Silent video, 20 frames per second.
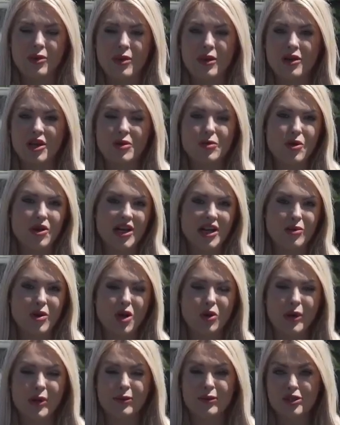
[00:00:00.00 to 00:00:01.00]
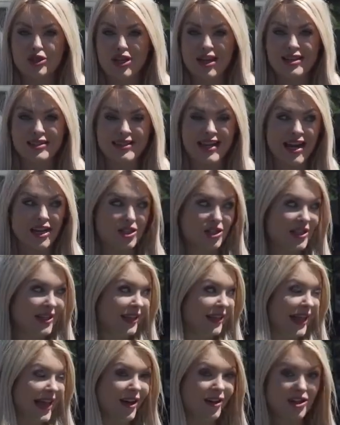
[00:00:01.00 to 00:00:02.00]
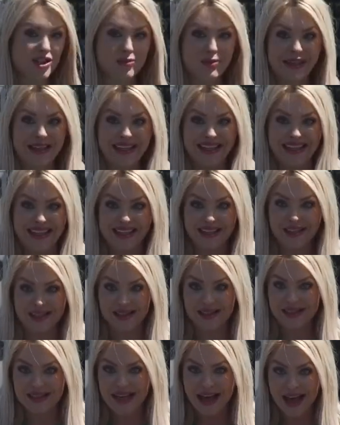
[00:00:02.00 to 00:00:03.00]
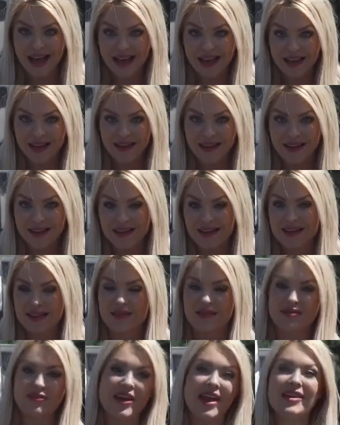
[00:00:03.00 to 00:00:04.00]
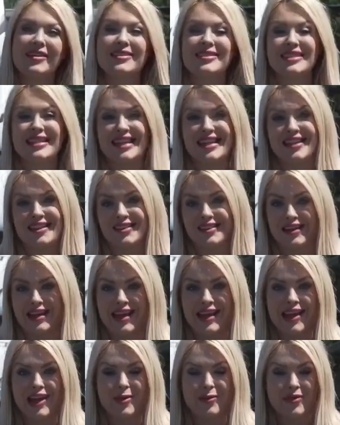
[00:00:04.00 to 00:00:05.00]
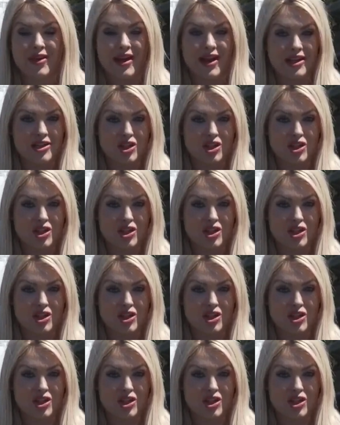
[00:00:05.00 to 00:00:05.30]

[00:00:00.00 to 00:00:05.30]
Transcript: Well, good morning. Well, we were just actually allowed to be inside this fenced in camp that,